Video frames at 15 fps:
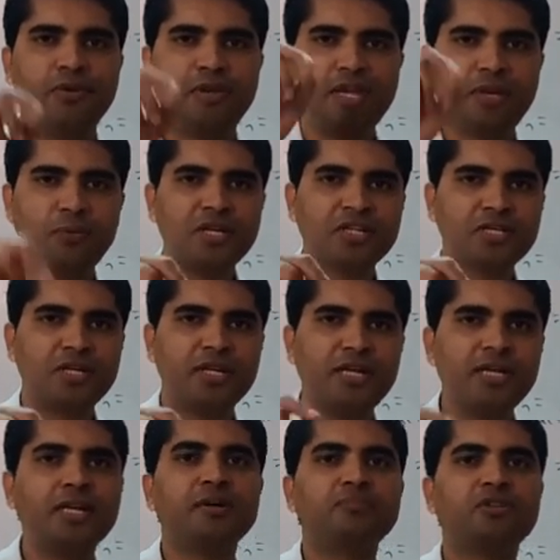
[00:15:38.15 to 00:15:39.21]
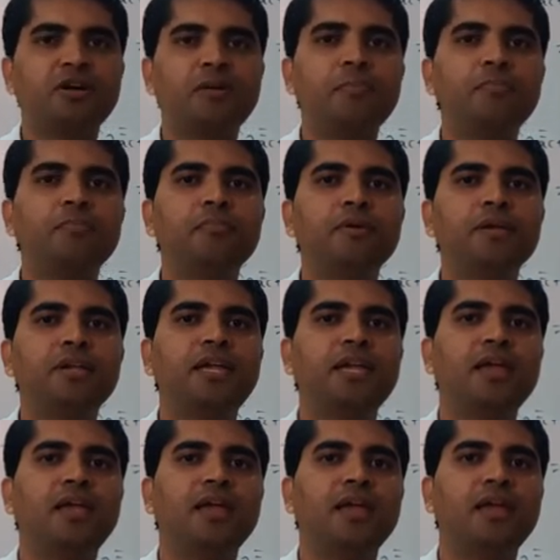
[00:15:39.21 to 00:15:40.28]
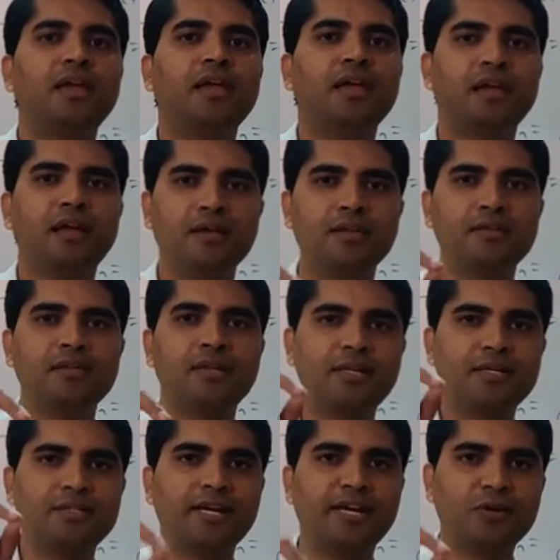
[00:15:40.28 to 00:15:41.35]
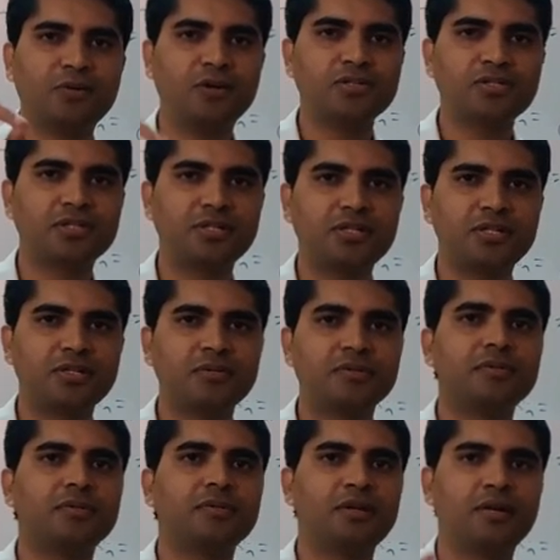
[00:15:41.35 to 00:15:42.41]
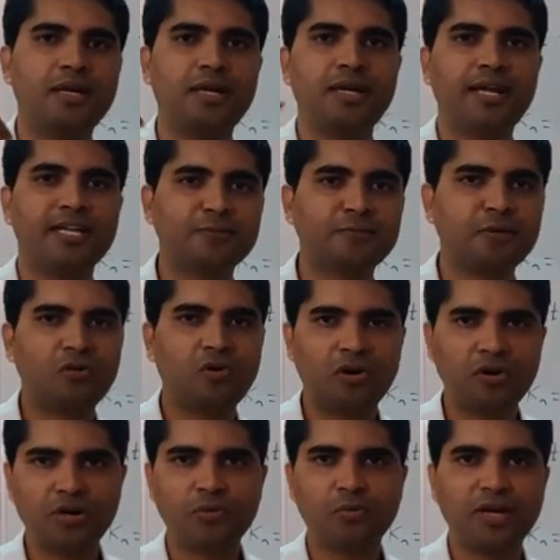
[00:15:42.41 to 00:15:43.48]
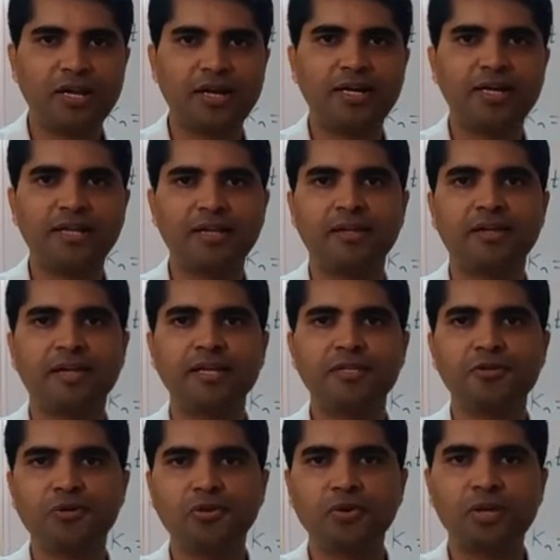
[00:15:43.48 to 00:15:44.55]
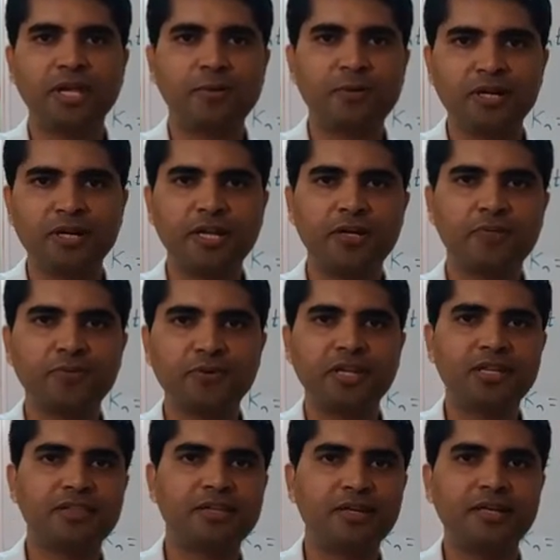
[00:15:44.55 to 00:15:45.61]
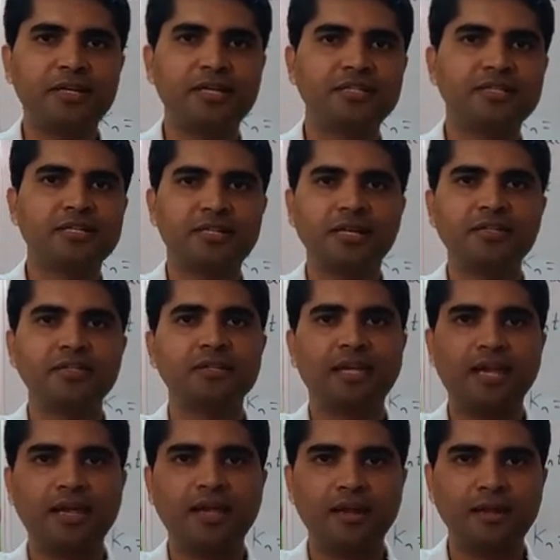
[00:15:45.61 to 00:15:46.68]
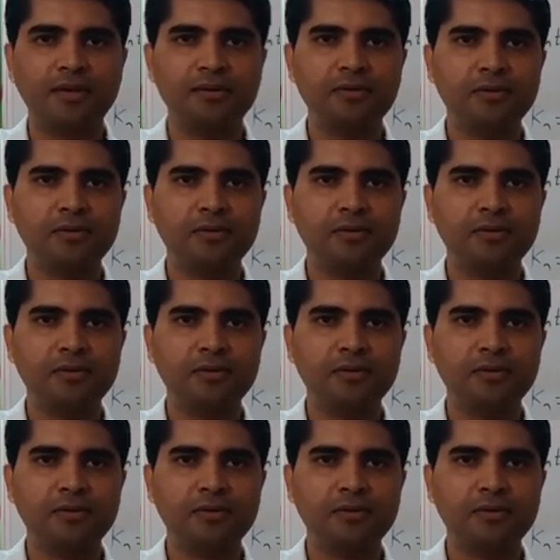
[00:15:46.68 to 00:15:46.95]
equation in terms of k, that is rate constant, and as per order we are writing k0, k1, k2, k3 dash dash dash kn.